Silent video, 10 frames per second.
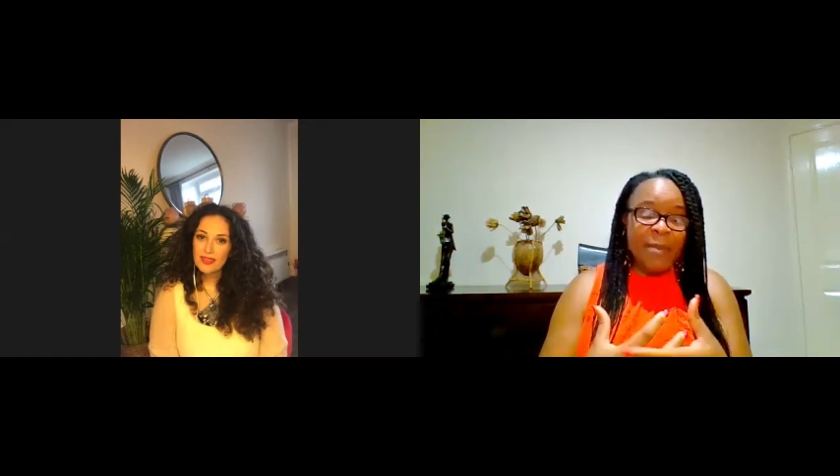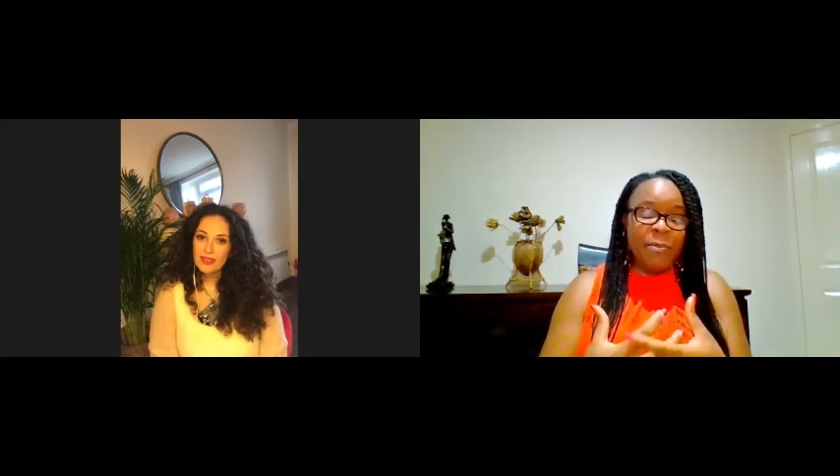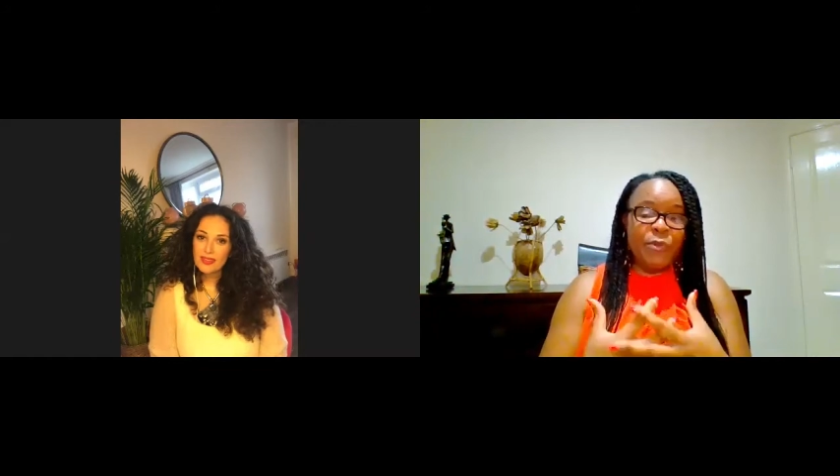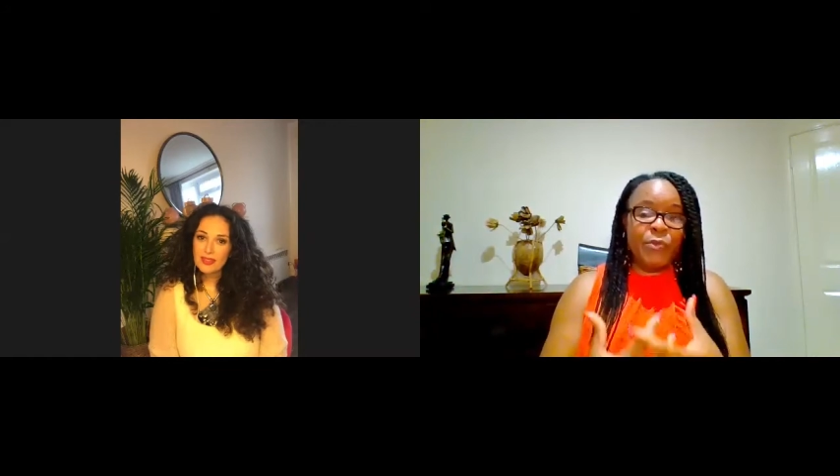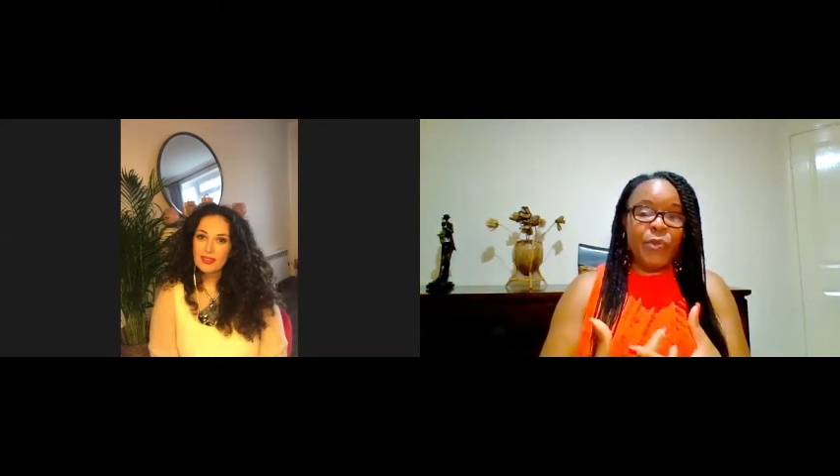type
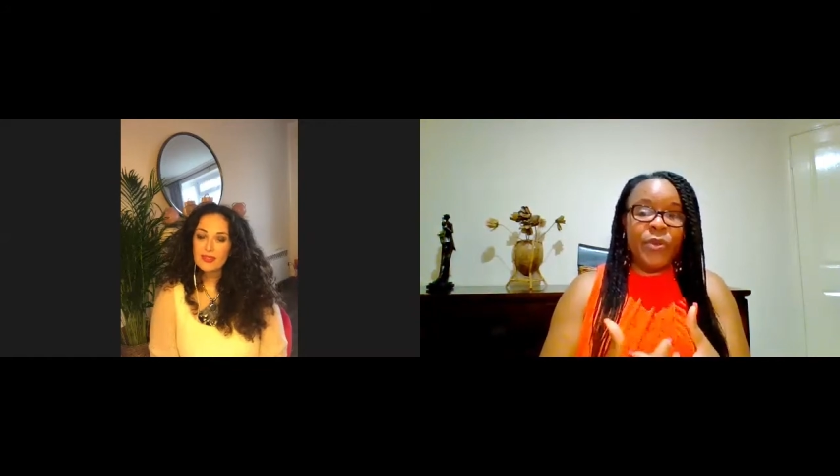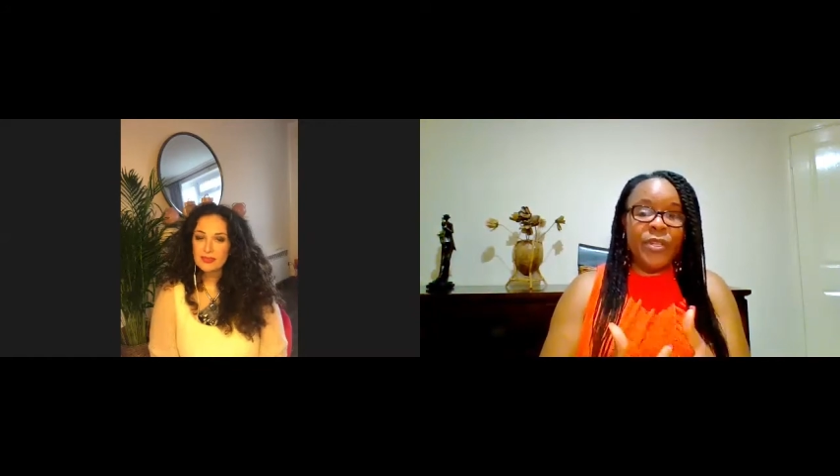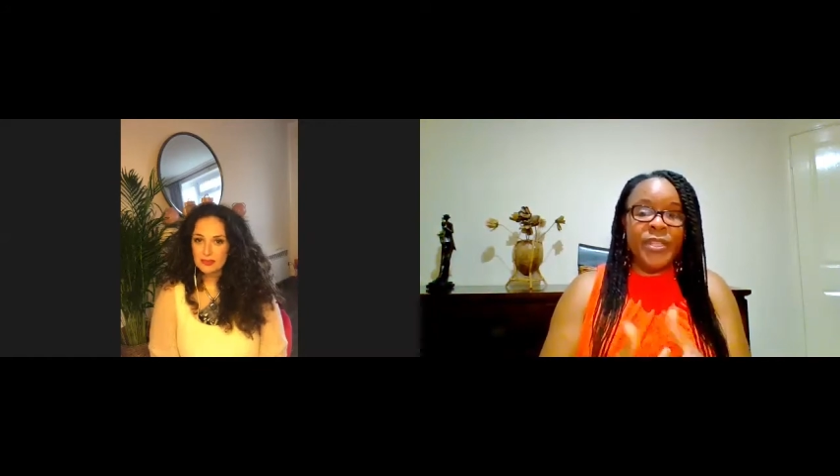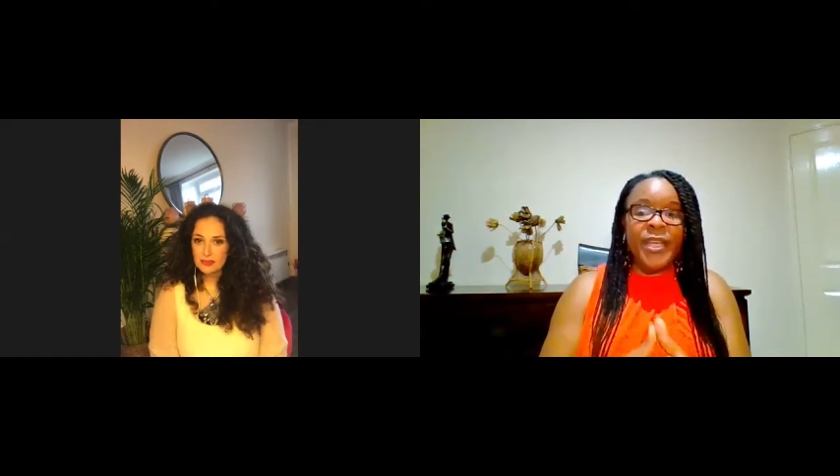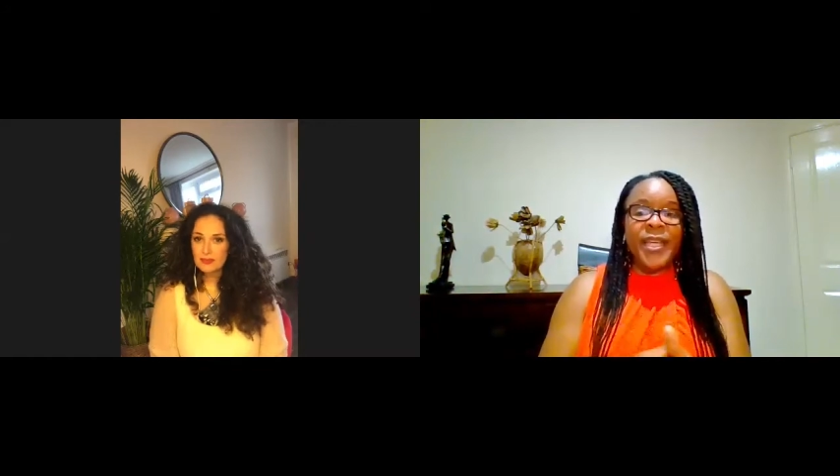of
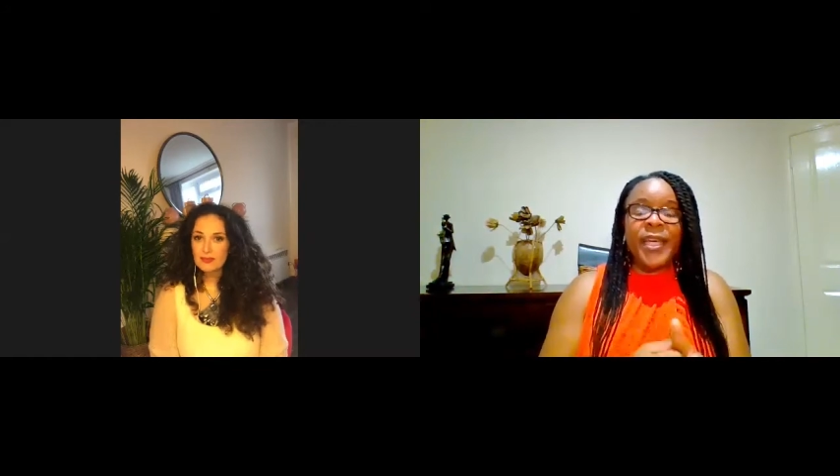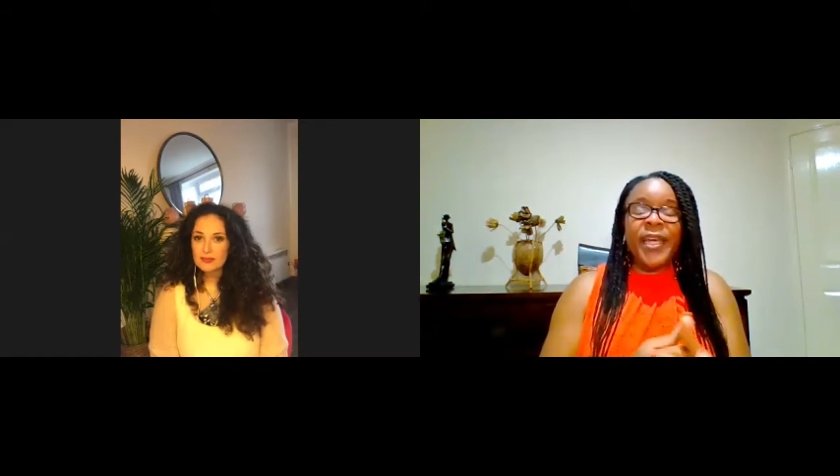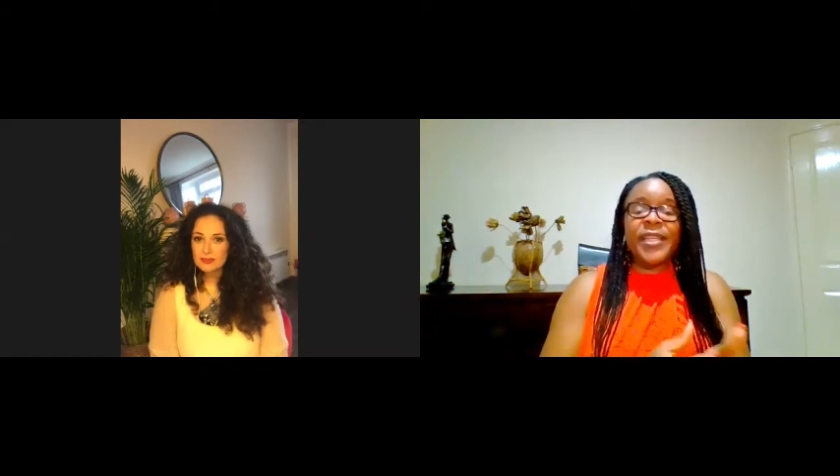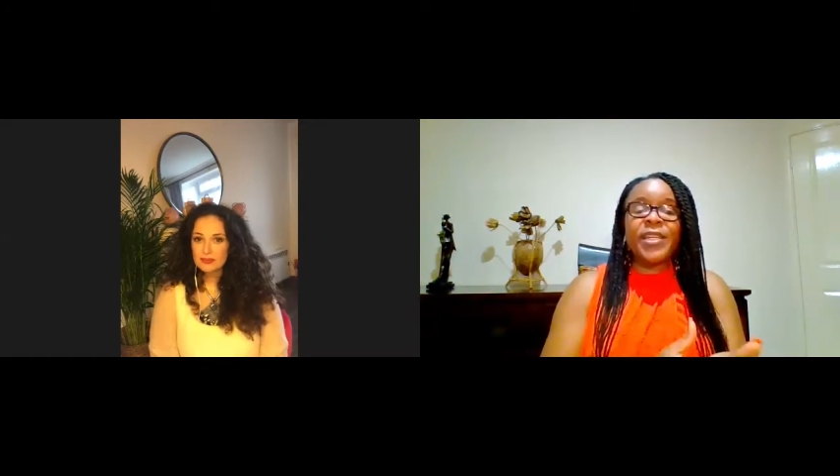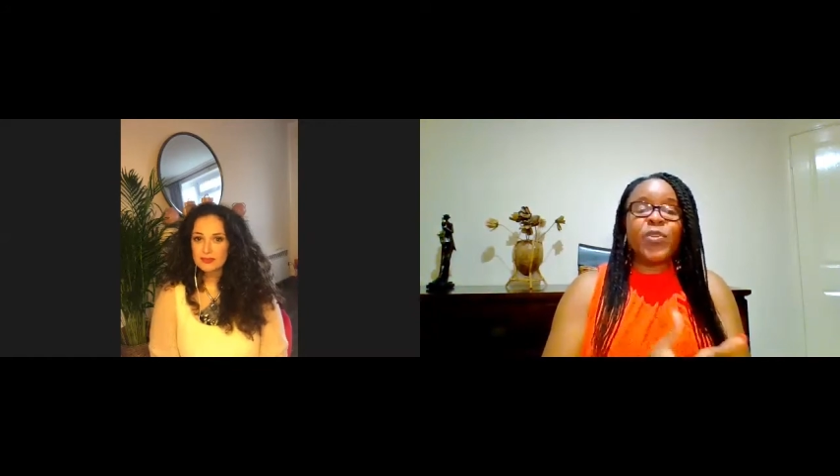world,
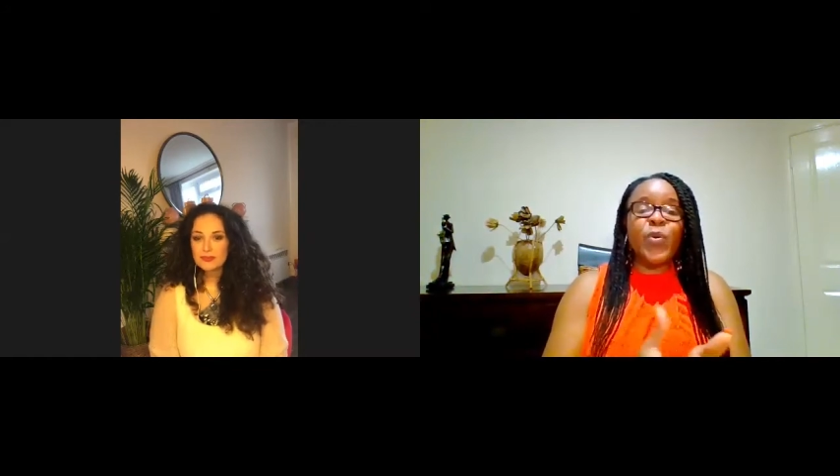and then